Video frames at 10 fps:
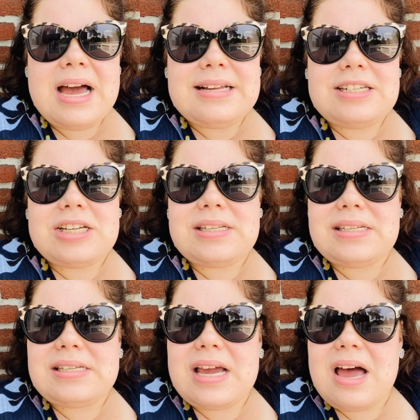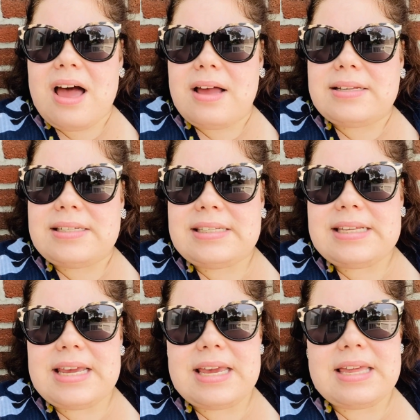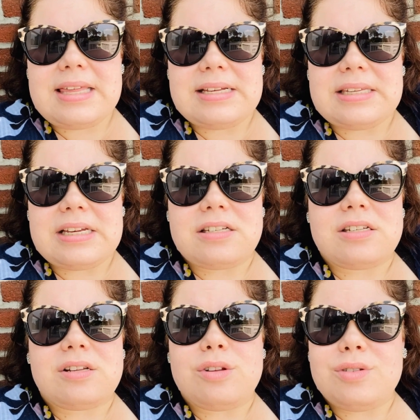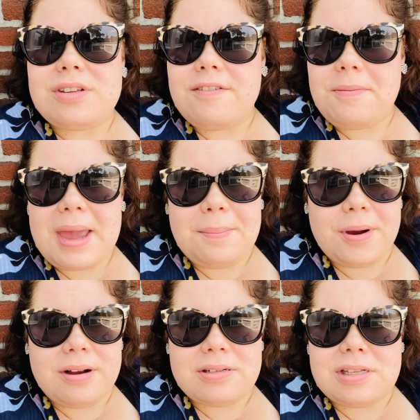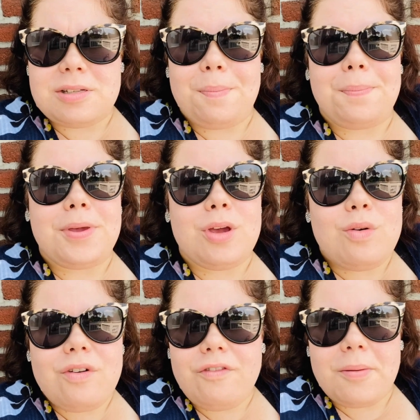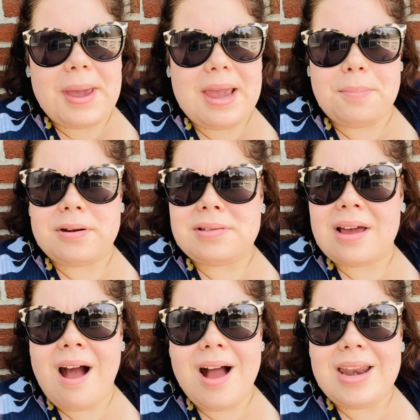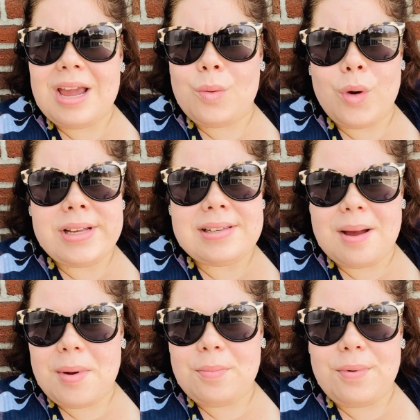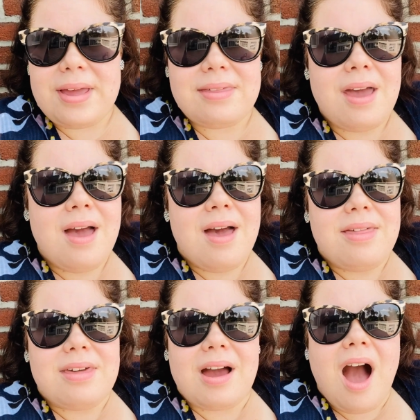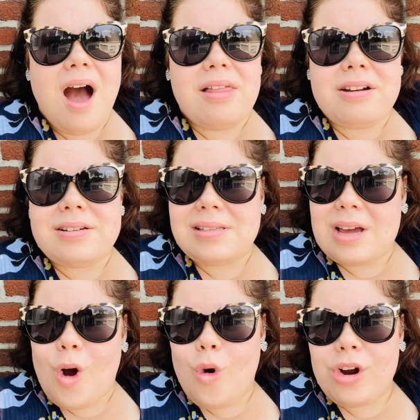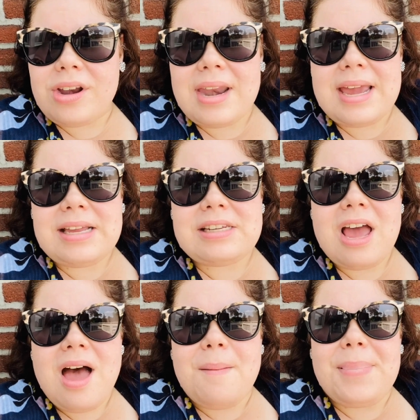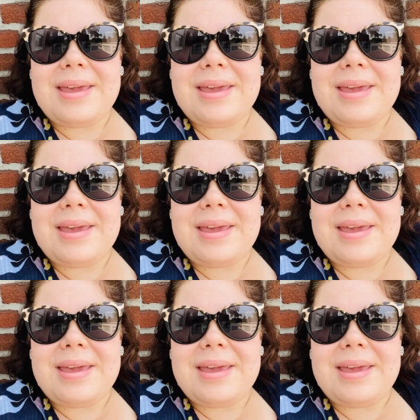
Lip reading: just see these exclusive papers, these beautiful papers that Connie and Royce come up with, the colors that coordinate, but